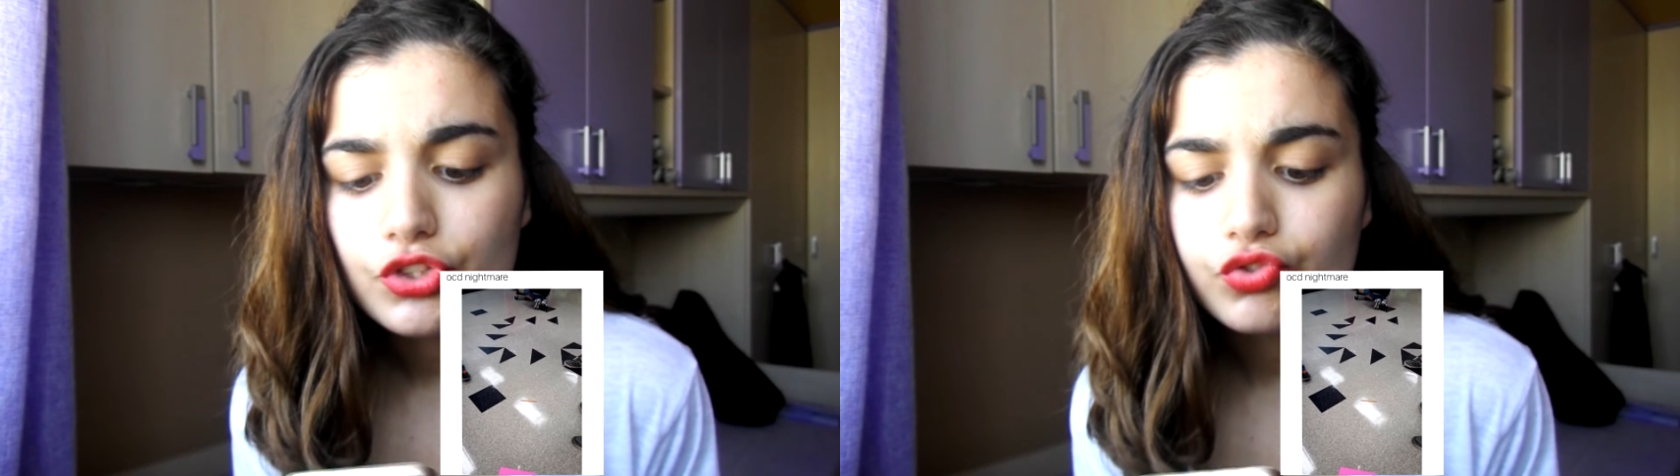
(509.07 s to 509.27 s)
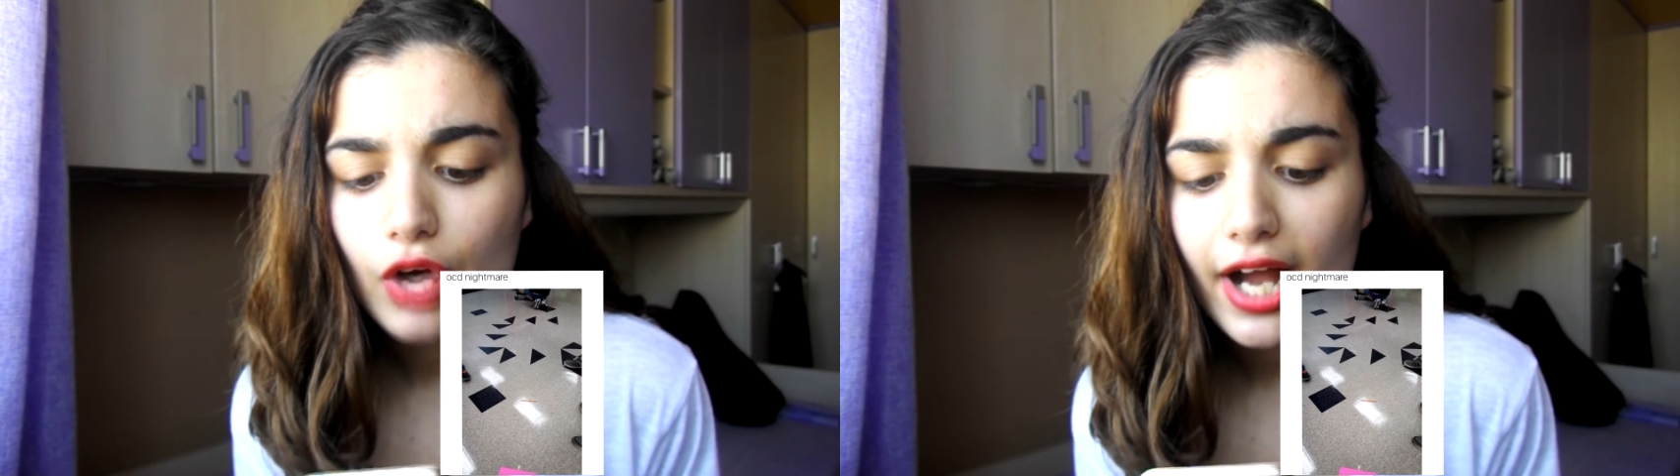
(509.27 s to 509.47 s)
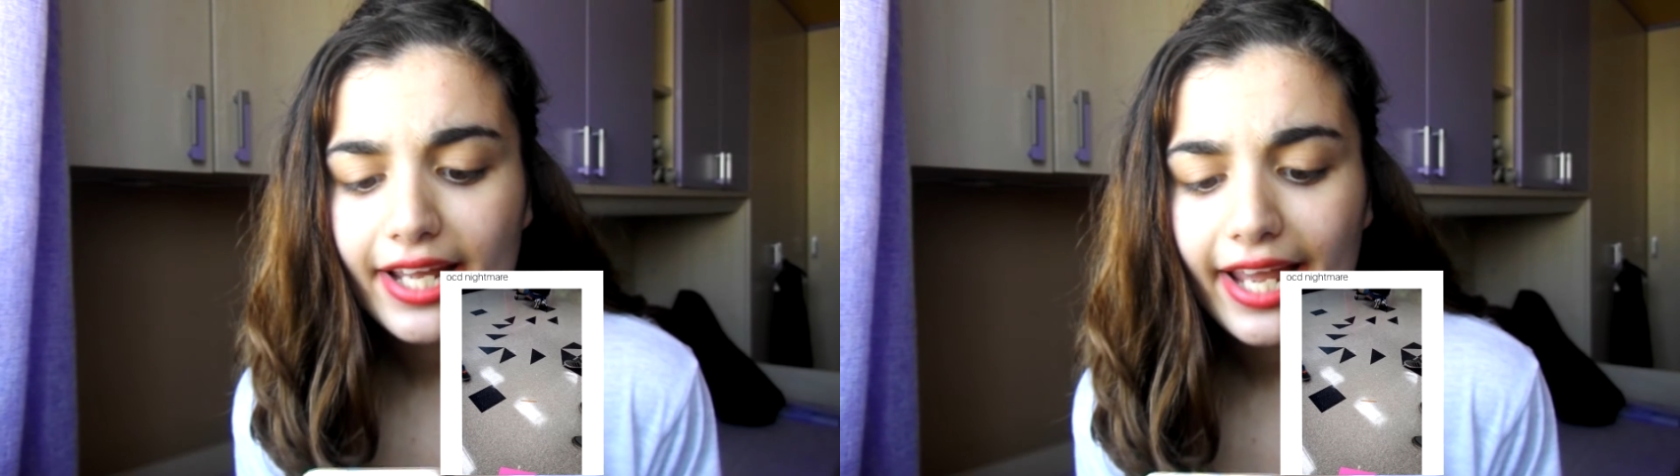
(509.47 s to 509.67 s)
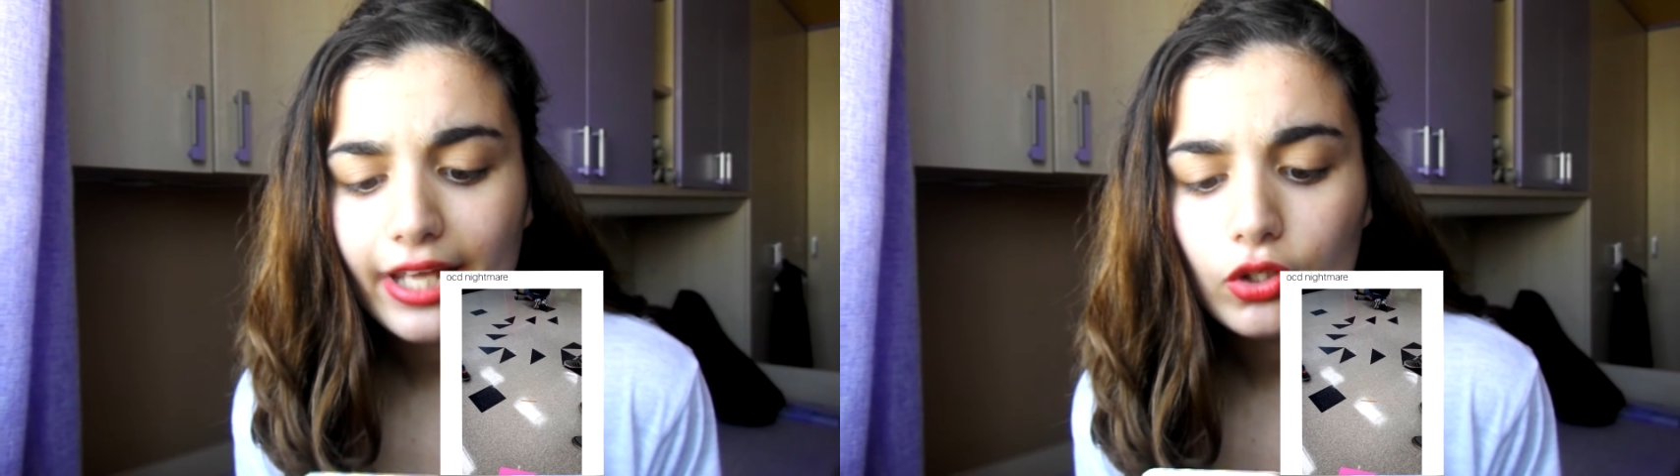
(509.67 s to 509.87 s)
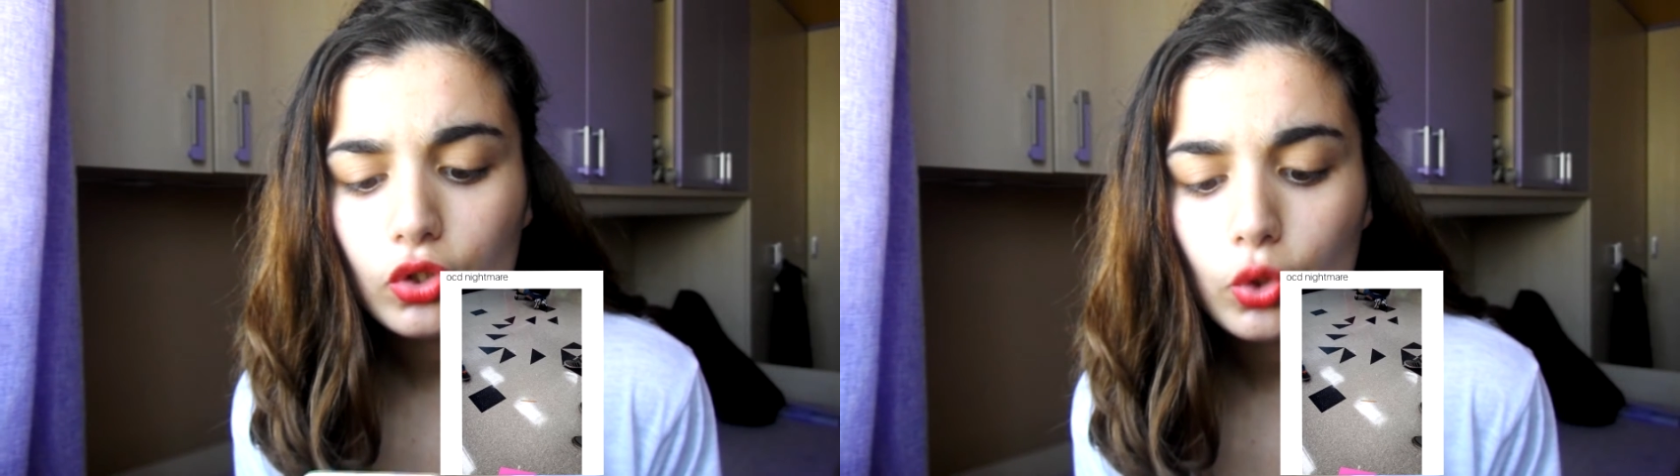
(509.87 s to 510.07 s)

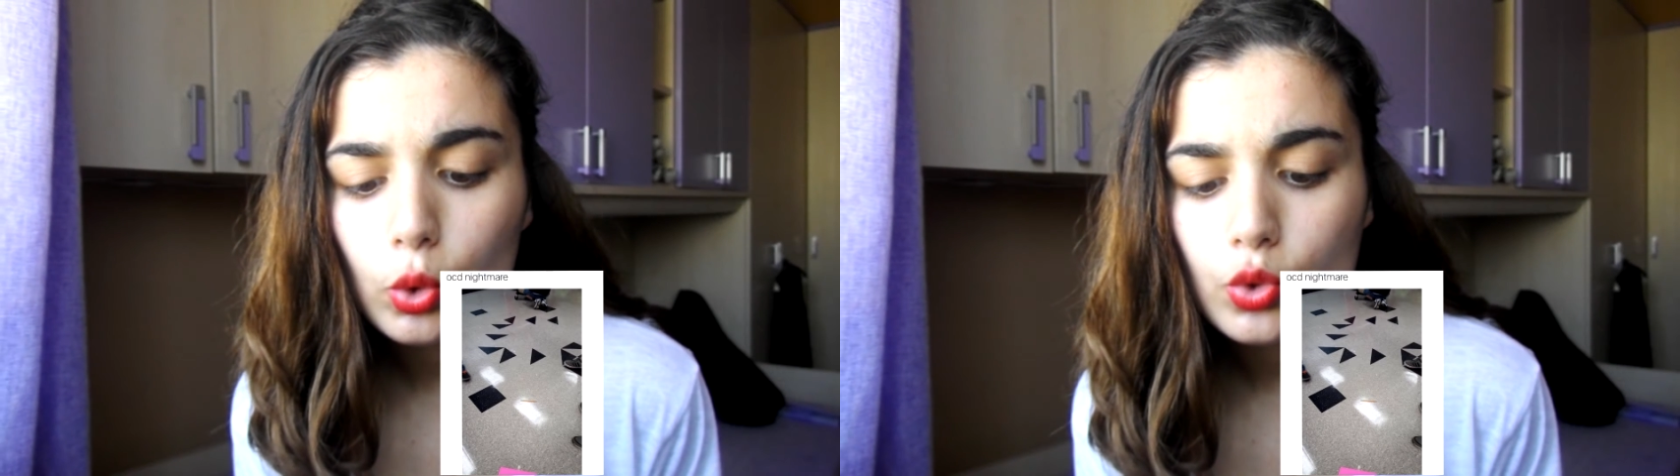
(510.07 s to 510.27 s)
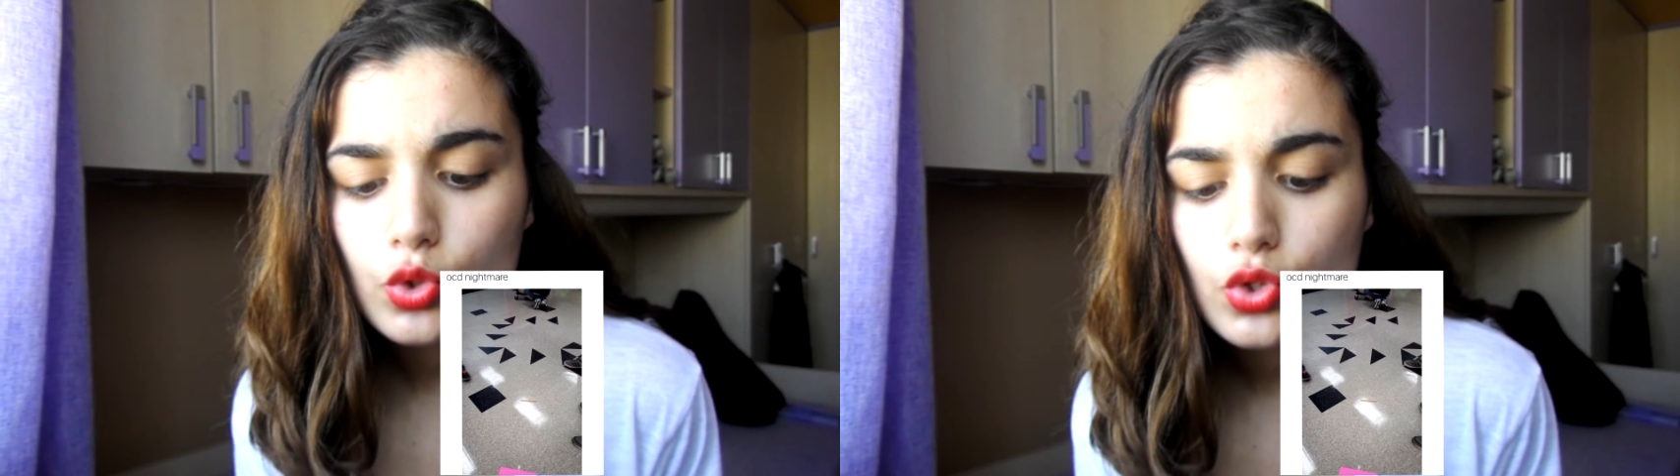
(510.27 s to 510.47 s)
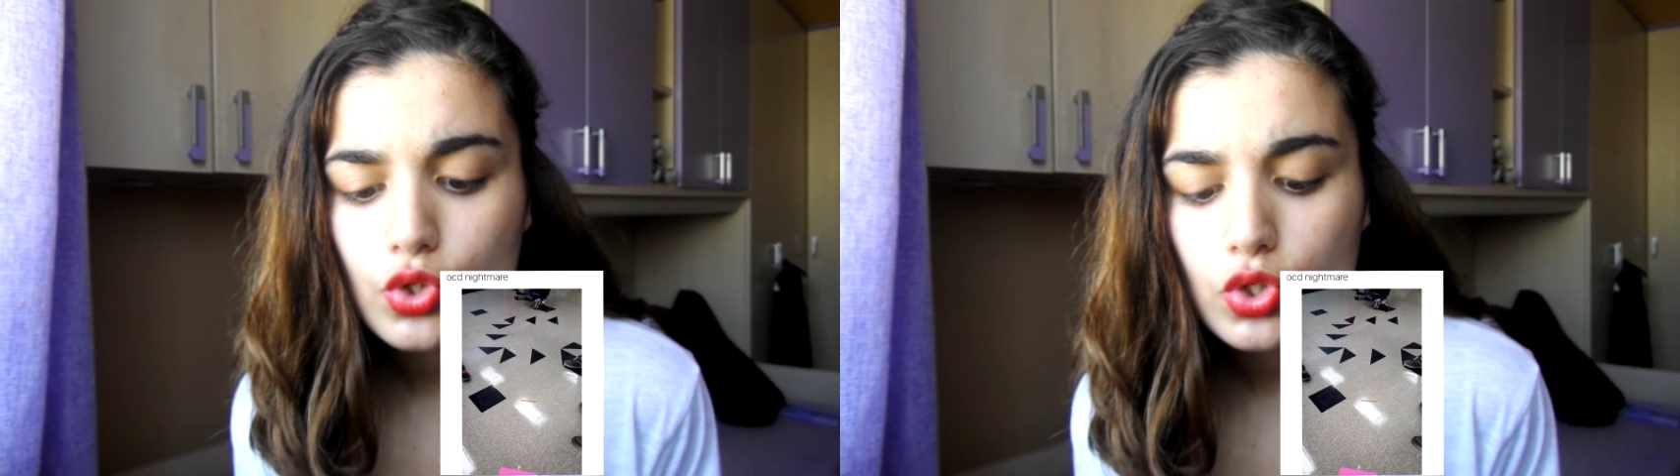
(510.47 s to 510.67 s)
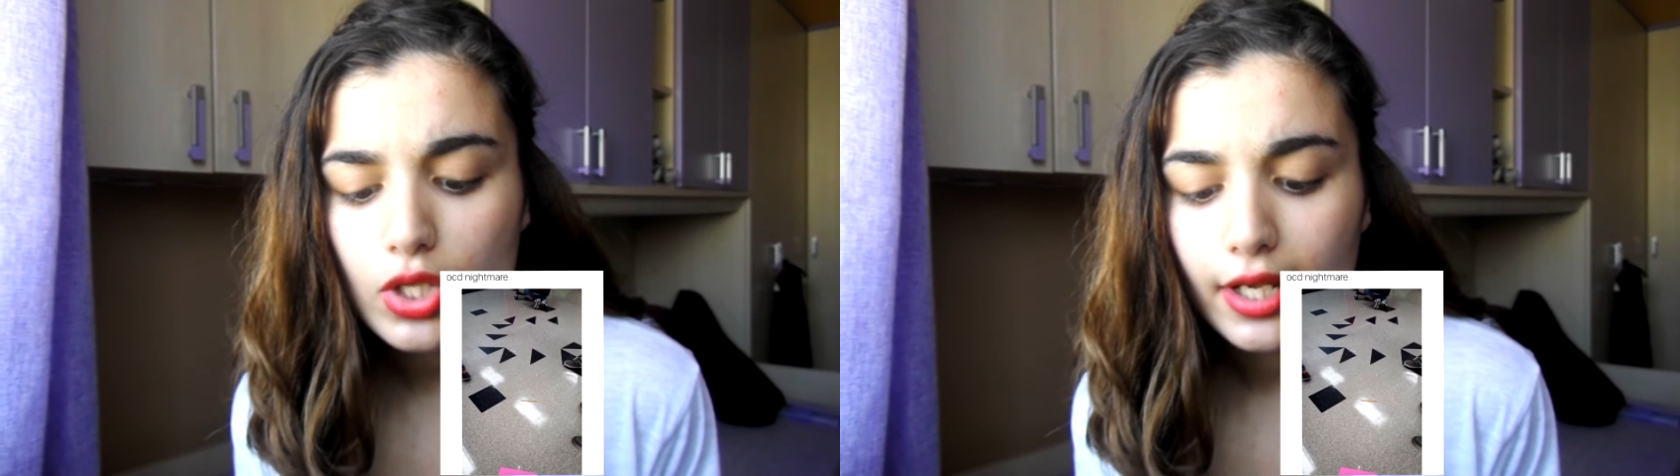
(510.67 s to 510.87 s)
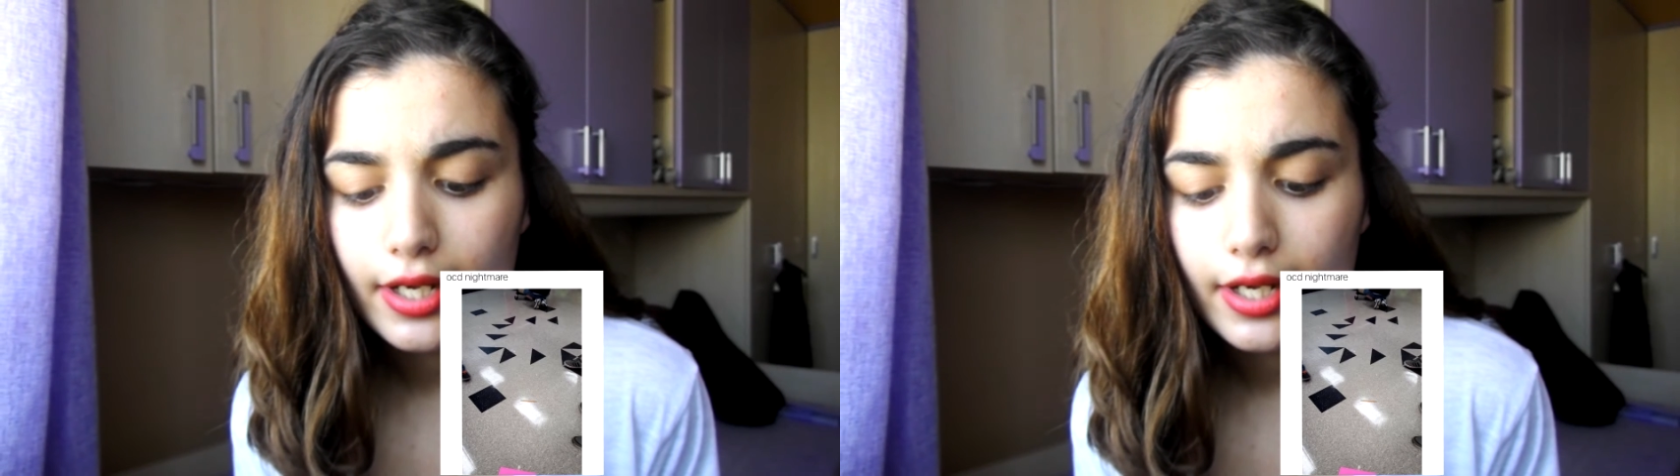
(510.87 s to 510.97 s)
triangles